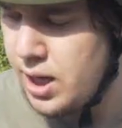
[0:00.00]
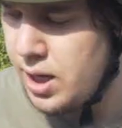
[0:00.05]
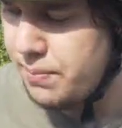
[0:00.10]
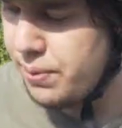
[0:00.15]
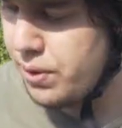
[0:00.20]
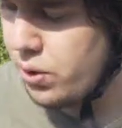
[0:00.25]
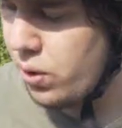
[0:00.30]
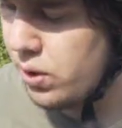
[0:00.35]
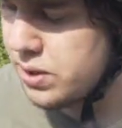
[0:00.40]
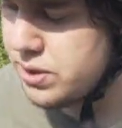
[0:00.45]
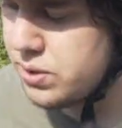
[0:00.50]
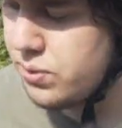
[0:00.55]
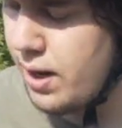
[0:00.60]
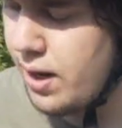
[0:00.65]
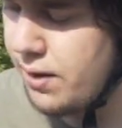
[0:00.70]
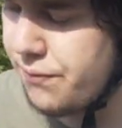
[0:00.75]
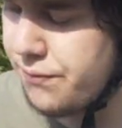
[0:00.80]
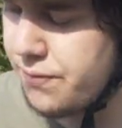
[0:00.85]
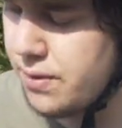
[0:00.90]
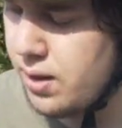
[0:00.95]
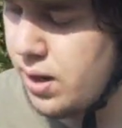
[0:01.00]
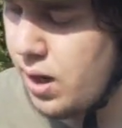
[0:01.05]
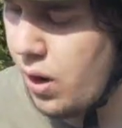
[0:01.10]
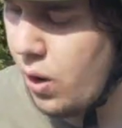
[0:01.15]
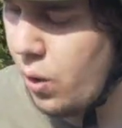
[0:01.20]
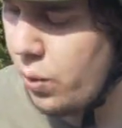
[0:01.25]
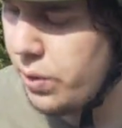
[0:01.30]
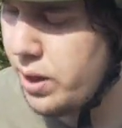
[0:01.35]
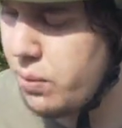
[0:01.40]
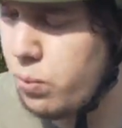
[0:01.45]
because you have
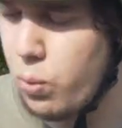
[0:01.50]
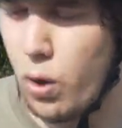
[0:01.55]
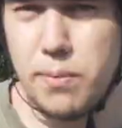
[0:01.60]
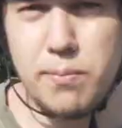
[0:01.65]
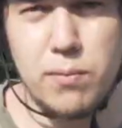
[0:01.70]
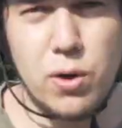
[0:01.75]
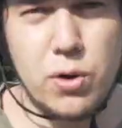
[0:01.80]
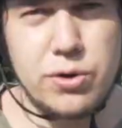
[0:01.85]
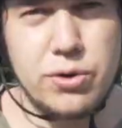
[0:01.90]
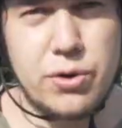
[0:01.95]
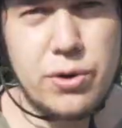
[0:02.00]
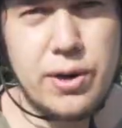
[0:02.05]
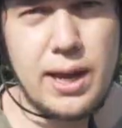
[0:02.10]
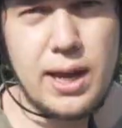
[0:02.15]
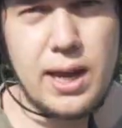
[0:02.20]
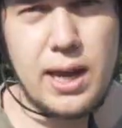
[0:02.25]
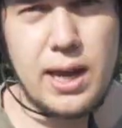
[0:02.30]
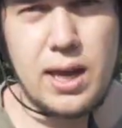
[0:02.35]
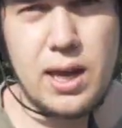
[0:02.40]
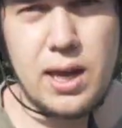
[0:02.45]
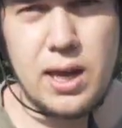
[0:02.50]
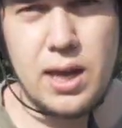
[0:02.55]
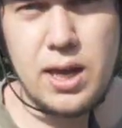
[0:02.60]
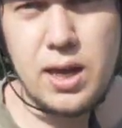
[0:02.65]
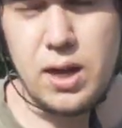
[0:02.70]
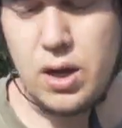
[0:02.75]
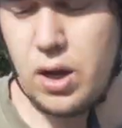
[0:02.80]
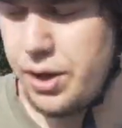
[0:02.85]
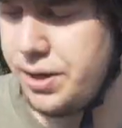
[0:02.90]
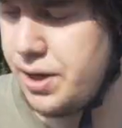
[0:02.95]
only one motor uh,
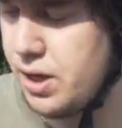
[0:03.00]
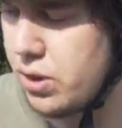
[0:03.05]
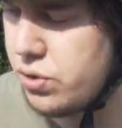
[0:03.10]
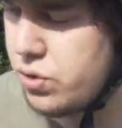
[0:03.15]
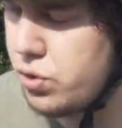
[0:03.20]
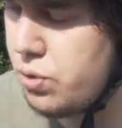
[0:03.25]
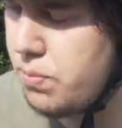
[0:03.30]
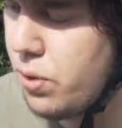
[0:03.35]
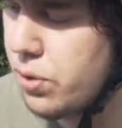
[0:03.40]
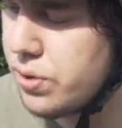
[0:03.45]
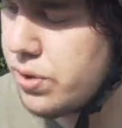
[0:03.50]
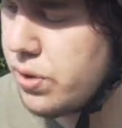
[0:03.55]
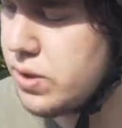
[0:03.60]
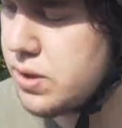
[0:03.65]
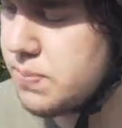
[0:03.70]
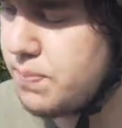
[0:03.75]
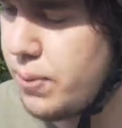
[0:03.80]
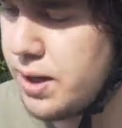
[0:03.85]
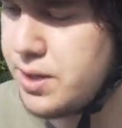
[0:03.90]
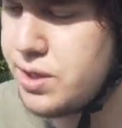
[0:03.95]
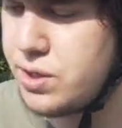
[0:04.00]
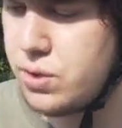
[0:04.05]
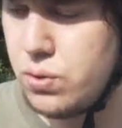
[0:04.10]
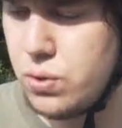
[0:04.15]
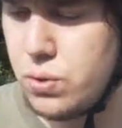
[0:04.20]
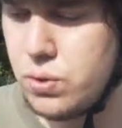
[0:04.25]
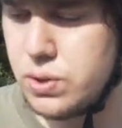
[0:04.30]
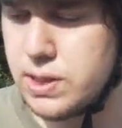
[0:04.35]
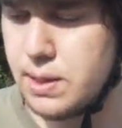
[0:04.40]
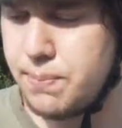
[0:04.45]
and not two motors, but you
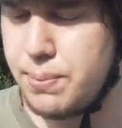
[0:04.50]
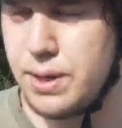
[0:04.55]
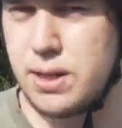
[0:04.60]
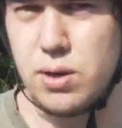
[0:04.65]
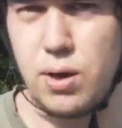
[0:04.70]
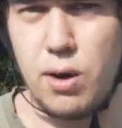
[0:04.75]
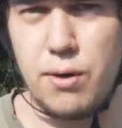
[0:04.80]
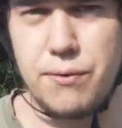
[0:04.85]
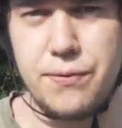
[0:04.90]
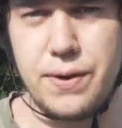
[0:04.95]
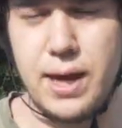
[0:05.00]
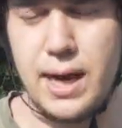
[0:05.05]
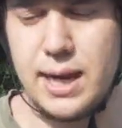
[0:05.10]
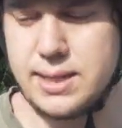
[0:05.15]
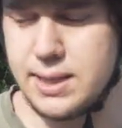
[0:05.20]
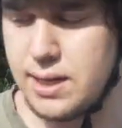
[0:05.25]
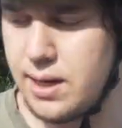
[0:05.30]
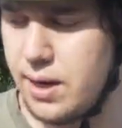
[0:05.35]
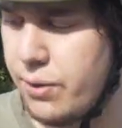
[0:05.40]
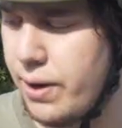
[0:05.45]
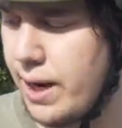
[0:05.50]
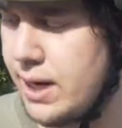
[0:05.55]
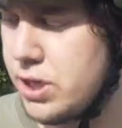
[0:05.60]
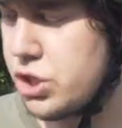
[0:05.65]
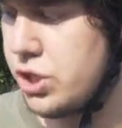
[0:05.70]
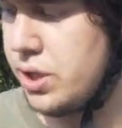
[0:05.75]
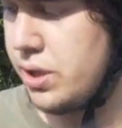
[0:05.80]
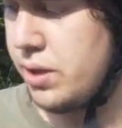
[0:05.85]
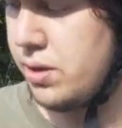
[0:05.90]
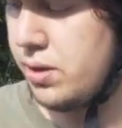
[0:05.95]
lose a bit of
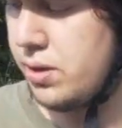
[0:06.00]
acceleration.